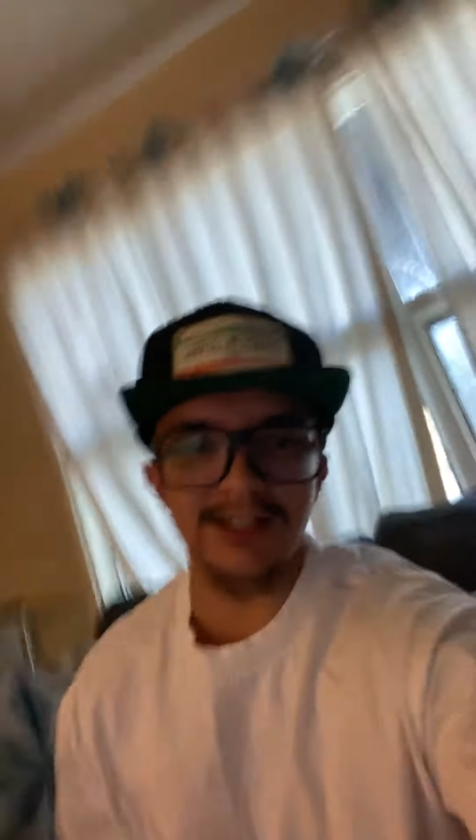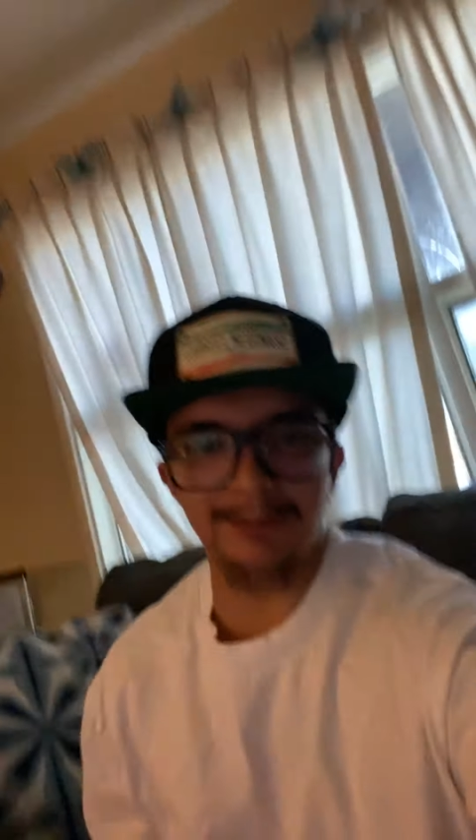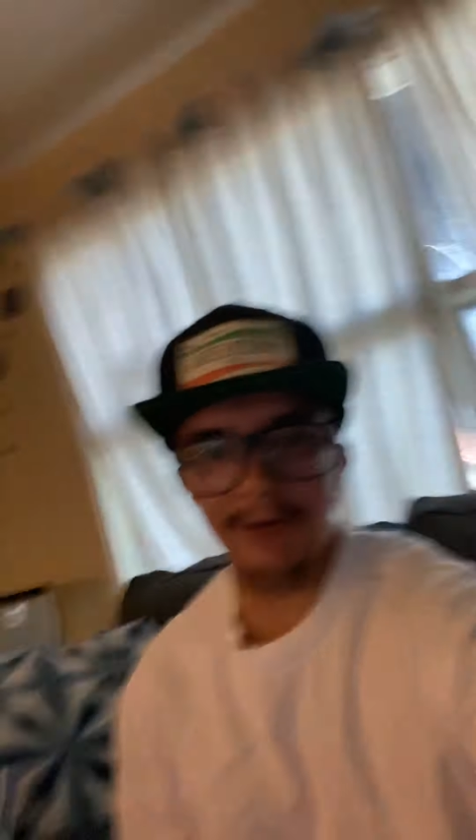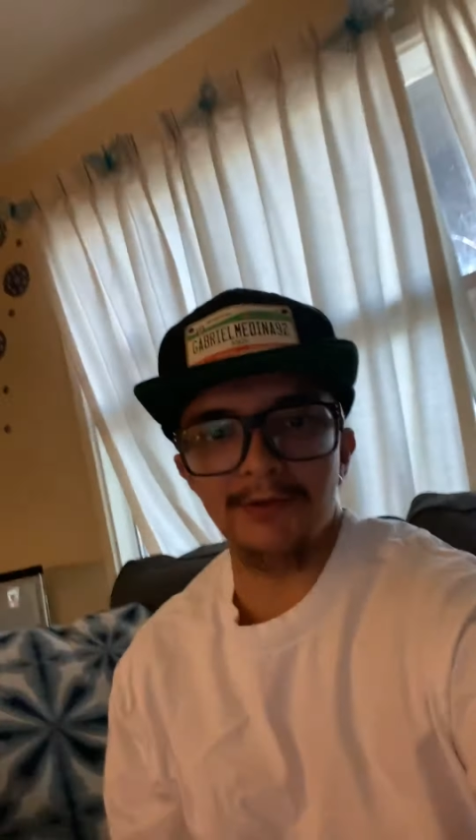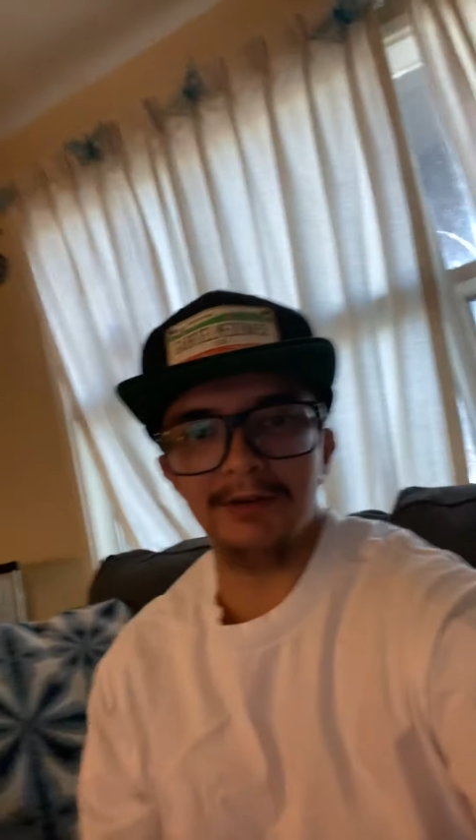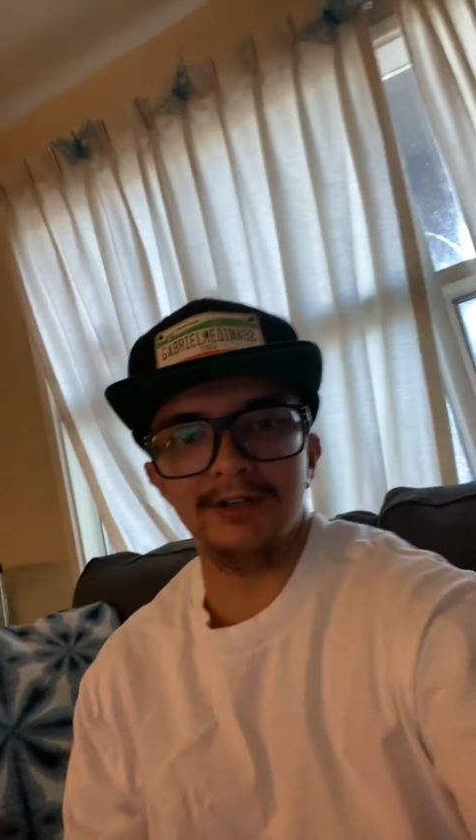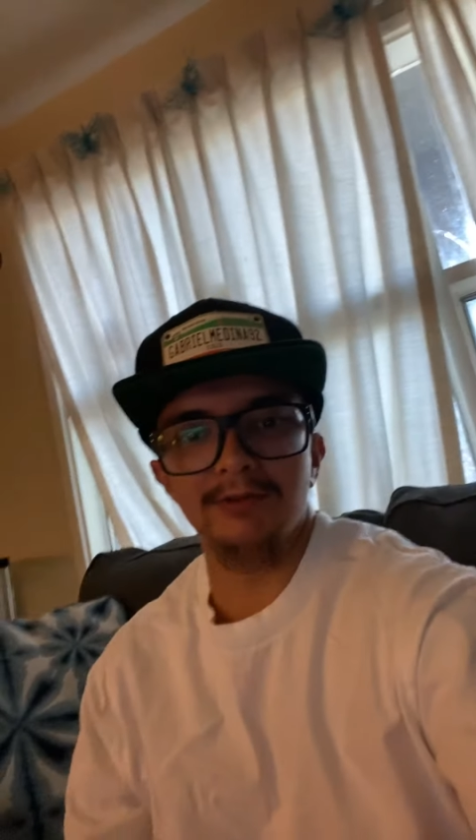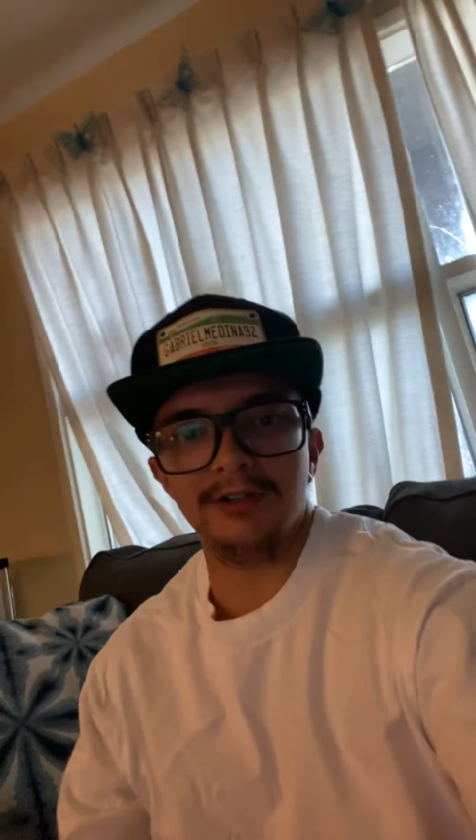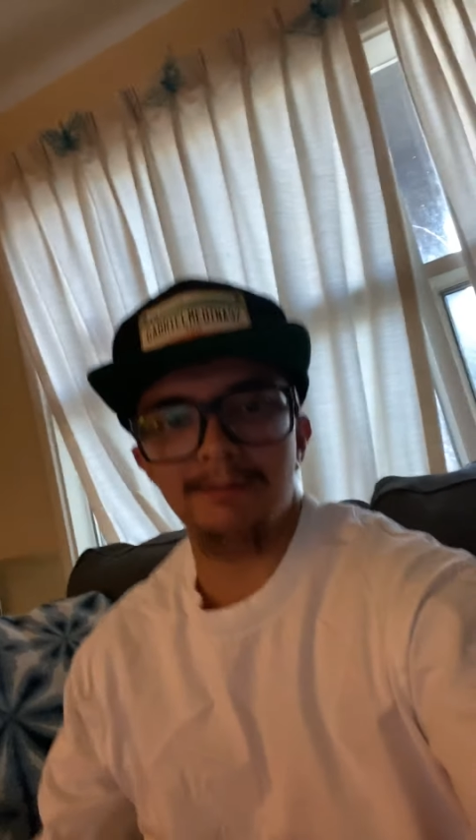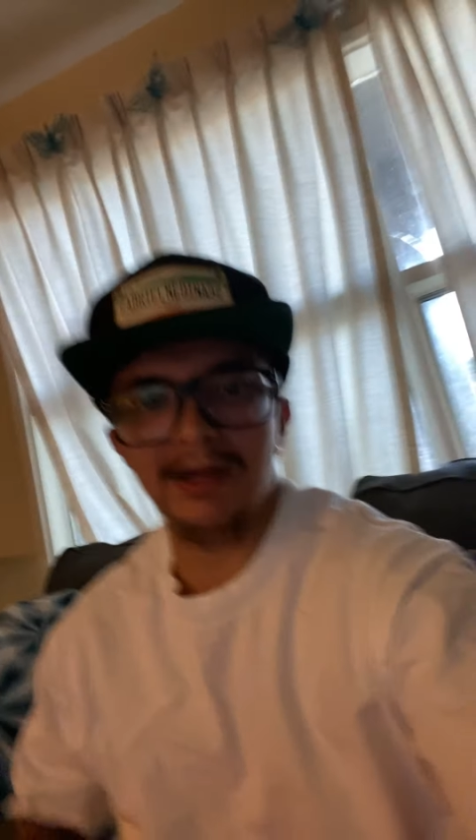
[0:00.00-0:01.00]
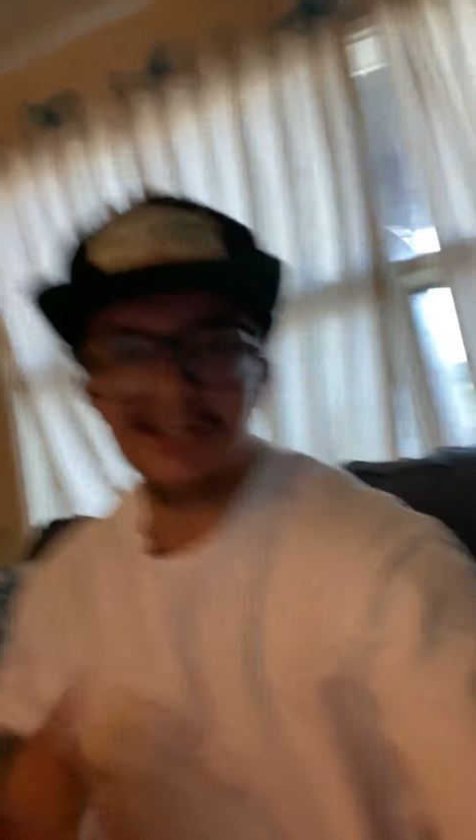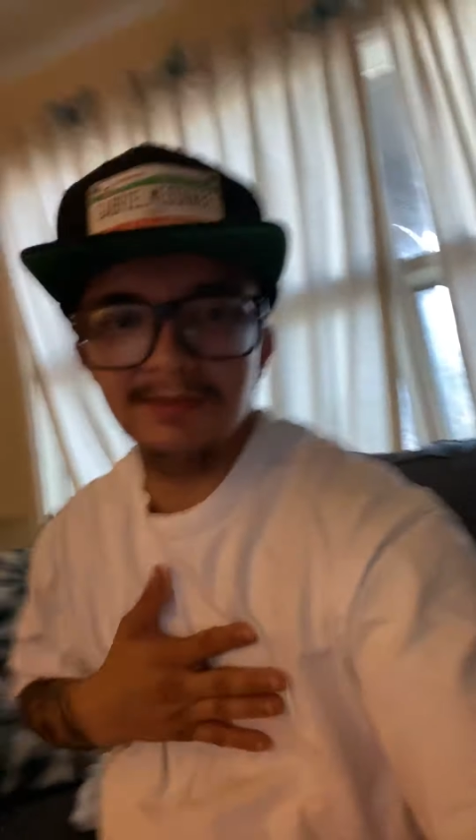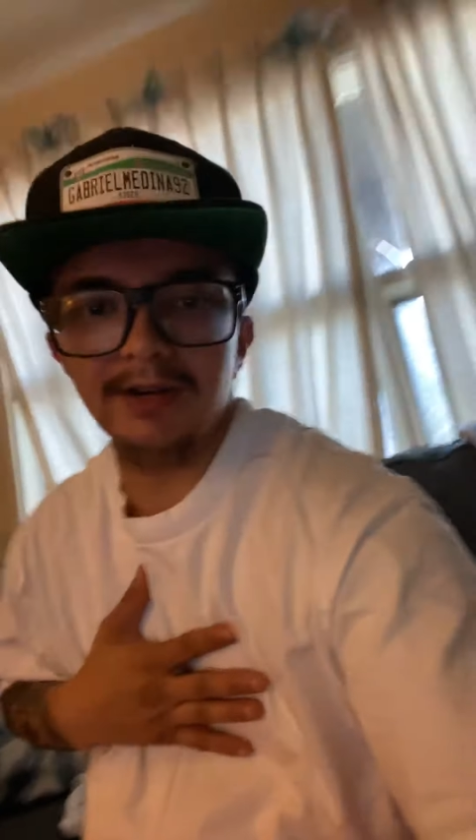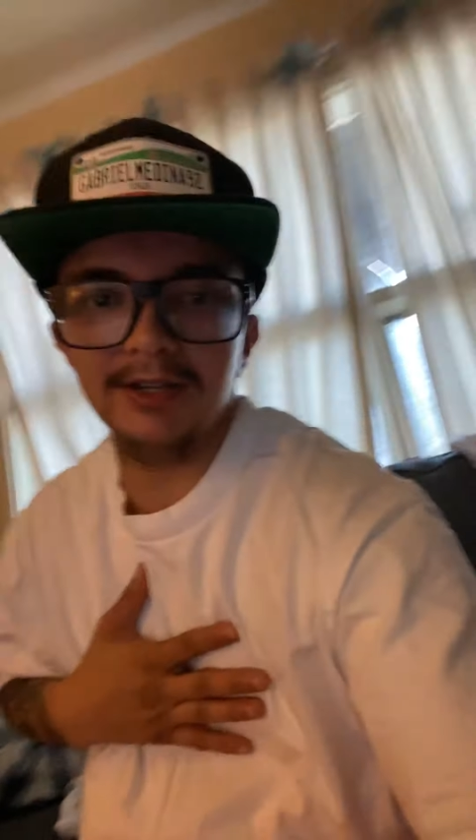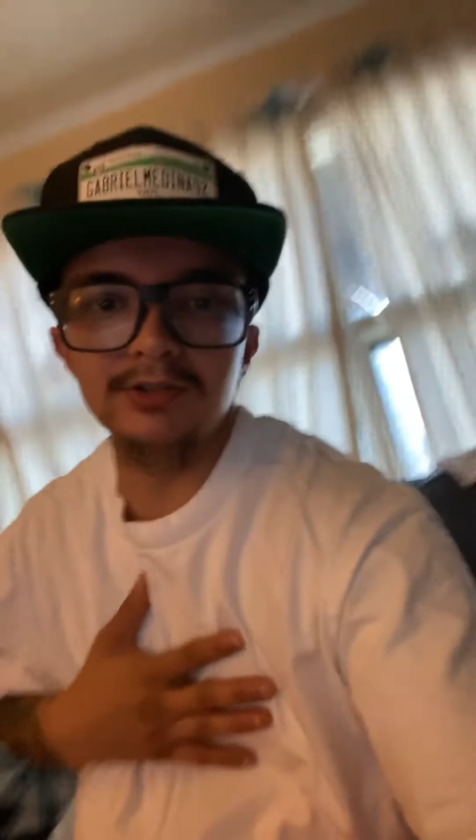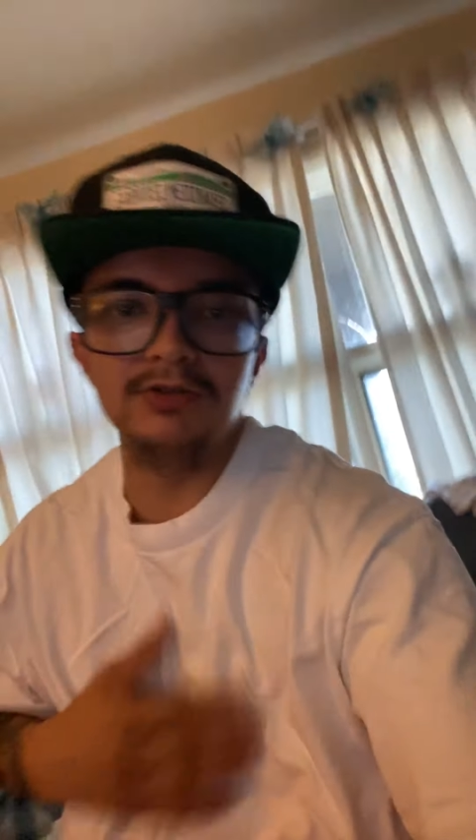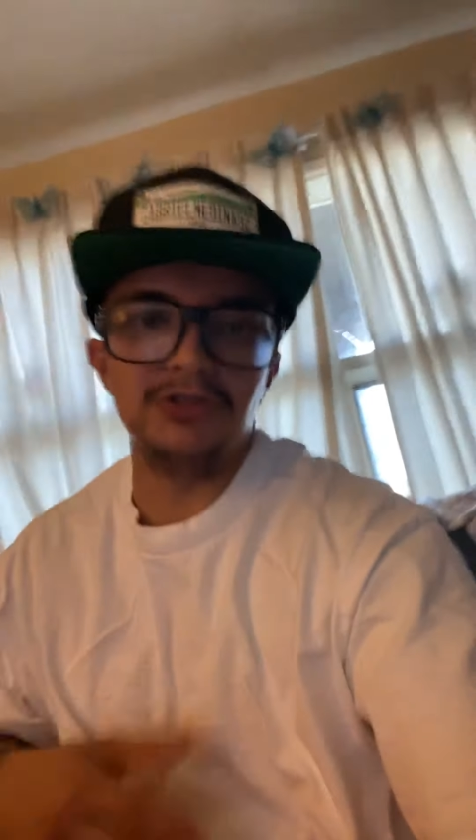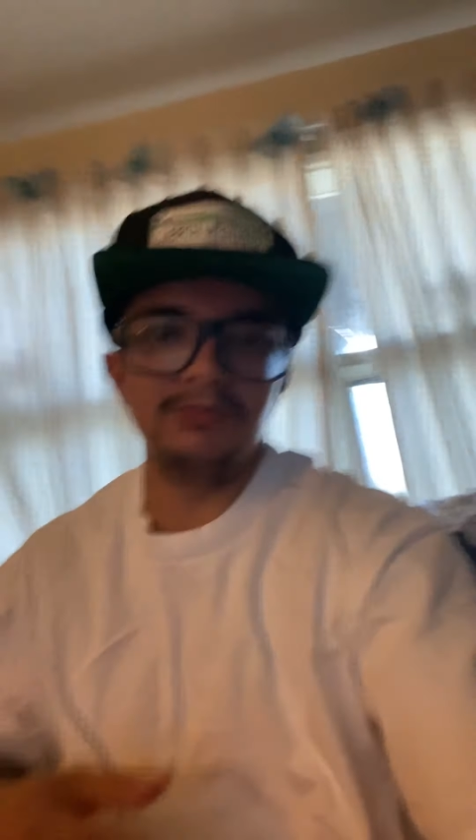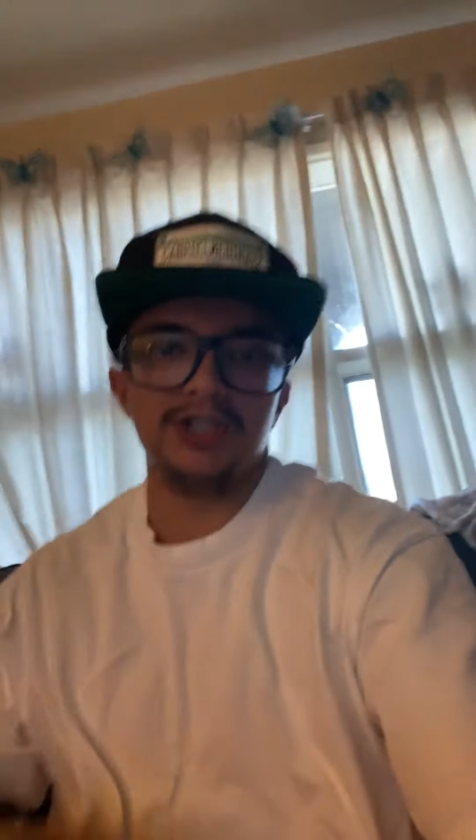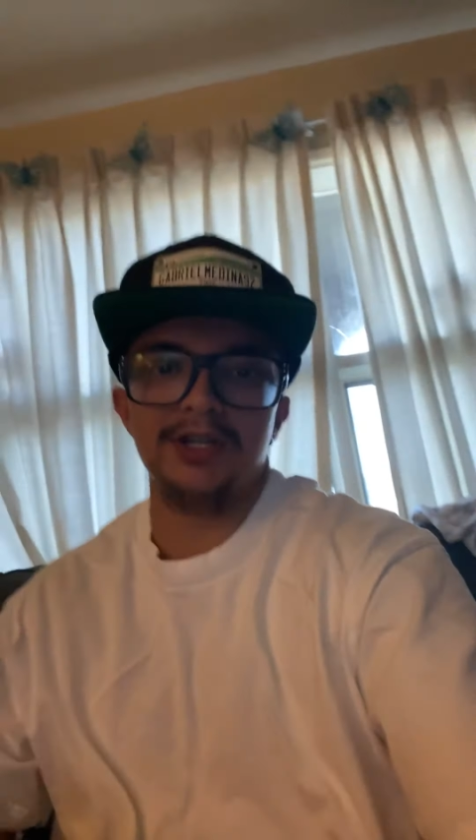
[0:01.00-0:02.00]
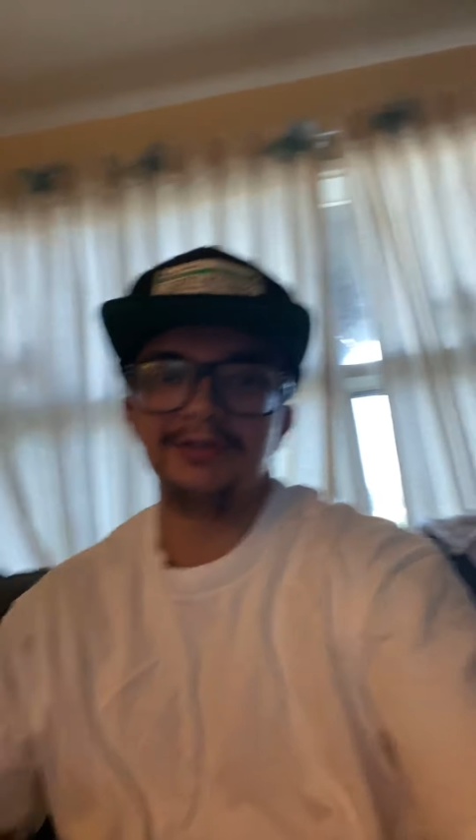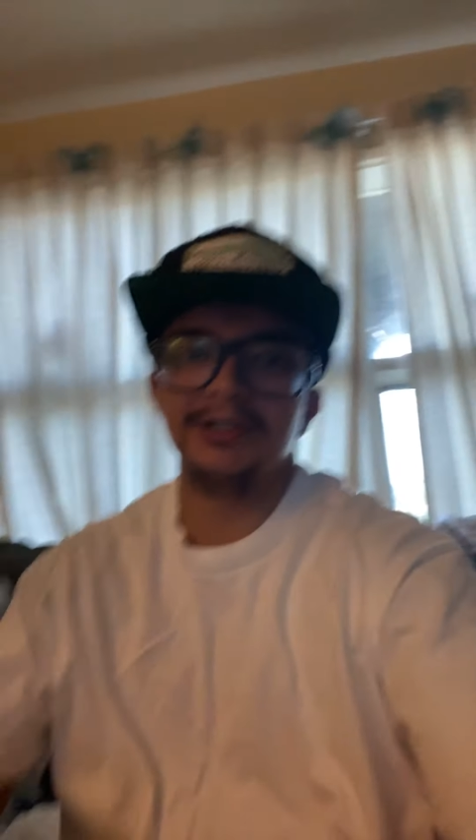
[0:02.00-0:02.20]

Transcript: up, everybody, and welcome back to my YouTube channel,